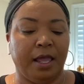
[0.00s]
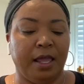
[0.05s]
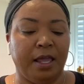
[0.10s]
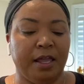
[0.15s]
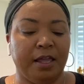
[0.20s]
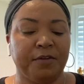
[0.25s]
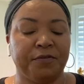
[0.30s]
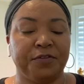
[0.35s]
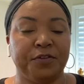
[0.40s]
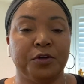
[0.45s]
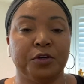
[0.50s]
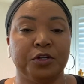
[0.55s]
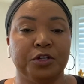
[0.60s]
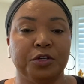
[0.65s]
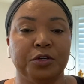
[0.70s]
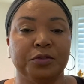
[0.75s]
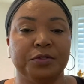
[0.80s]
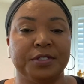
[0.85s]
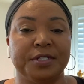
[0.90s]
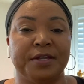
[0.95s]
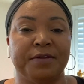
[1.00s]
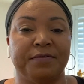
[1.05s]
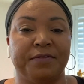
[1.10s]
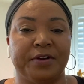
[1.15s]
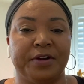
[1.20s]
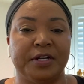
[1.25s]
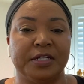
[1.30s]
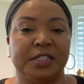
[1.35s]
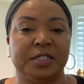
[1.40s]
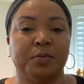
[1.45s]
If you're using
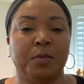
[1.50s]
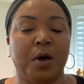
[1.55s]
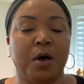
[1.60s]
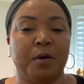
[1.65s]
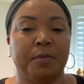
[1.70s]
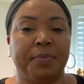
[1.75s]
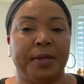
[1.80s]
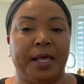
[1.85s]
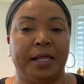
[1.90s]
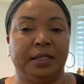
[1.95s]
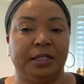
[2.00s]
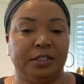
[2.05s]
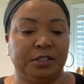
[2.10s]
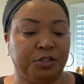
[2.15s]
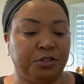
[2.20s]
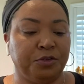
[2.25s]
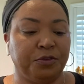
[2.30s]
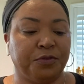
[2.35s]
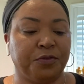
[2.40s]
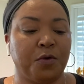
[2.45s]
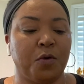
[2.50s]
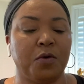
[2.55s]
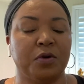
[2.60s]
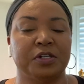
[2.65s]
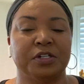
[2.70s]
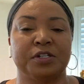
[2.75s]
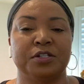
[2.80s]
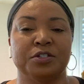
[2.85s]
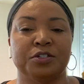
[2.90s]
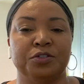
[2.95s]
very small pellets, you of
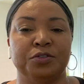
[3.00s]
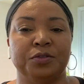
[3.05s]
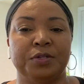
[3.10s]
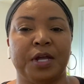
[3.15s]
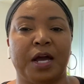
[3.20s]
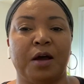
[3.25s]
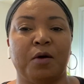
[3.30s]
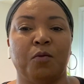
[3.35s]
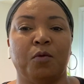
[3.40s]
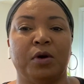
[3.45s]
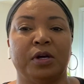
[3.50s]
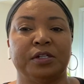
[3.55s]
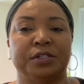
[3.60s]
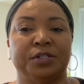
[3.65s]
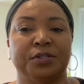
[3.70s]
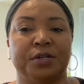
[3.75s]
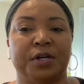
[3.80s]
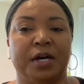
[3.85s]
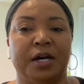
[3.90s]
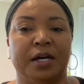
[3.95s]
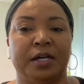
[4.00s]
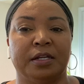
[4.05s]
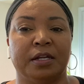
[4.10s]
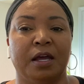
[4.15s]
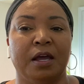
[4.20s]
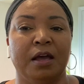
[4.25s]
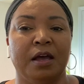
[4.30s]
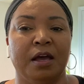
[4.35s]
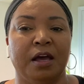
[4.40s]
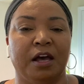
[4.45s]
course do not want to cut
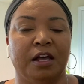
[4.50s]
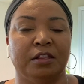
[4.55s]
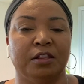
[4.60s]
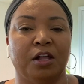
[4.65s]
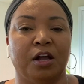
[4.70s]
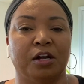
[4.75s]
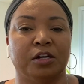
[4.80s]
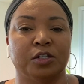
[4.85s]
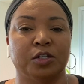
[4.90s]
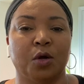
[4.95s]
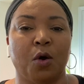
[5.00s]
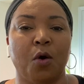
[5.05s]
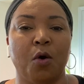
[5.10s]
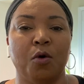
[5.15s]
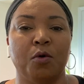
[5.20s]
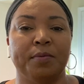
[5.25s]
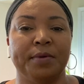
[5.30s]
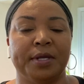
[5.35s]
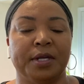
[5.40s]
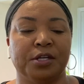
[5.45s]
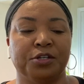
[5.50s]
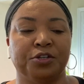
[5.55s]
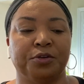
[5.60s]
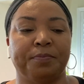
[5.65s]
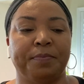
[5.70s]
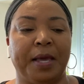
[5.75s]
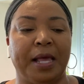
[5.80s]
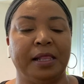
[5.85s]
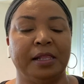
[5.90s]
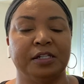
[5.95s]
a large hole because your
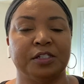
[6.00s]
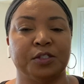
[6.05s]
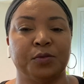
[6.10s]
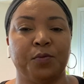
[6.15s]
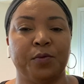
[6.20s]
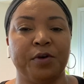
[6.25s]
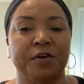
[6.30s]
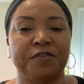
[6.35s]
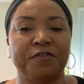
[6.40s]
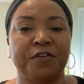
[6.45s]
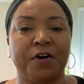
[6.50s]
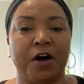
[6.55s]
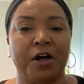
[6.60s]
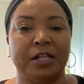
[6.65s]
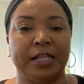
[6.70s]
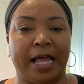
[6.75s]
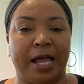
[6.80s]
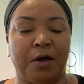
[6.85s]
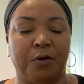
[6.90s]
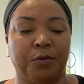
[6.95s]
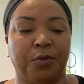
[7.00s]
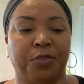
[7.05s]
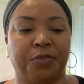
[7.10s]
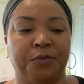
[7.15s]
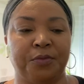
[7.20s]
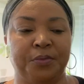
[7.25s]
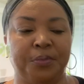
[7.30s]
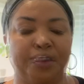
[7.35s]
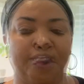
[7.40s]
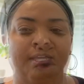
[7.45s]
pellets will fall out
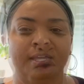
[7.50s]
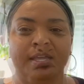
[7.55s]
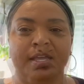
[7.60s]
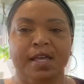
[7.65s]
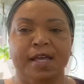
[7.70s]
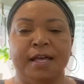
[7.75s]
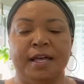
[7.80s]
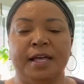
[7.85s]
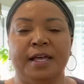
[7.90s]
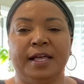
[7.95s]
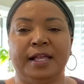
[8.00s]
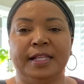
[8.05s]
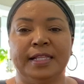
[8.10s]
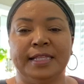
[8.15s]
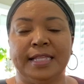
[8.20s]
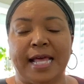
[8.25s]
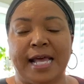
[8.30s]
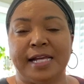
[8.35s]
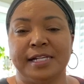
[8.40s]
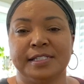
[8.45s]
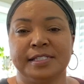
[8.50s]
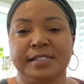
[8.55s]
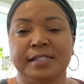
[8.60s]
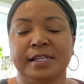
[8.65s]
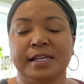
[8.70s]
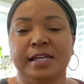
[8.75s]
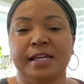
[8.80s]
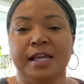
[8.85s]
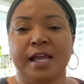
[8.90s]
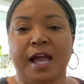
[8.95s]
through the hole.
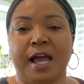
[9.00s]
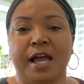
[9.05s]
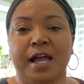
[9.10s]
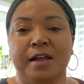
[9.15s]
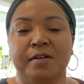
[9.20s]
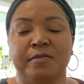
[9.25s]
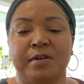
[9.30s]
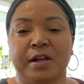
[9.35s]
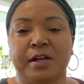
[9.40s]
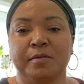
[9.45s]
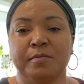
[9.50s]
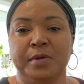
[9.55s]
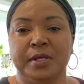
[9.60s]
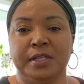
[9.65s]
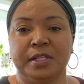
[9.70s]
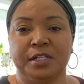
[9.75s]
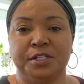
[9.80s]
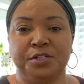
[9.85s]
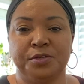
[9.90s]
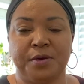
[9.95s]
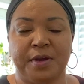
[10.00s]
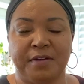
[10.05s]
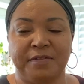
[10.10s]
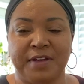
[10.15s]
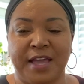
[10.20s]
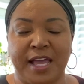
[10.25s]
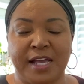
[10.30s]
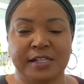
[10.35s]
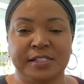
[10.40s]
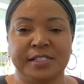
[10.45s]
Lastly, I recommend that you have
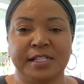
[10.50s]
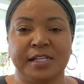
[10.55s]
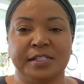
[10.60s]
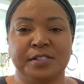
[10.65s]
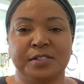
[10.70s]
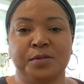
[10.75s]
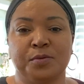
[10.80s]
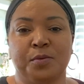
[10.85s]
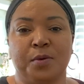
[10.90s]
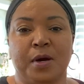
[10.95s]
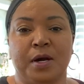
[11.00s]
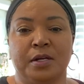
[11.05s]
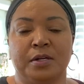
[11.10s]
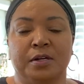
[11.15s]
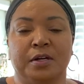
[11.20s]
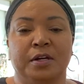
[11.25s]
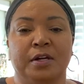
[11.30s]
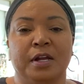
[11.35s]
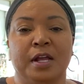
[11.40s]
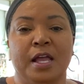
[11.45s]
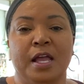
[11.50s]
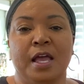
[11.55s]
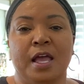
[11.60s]
access to water.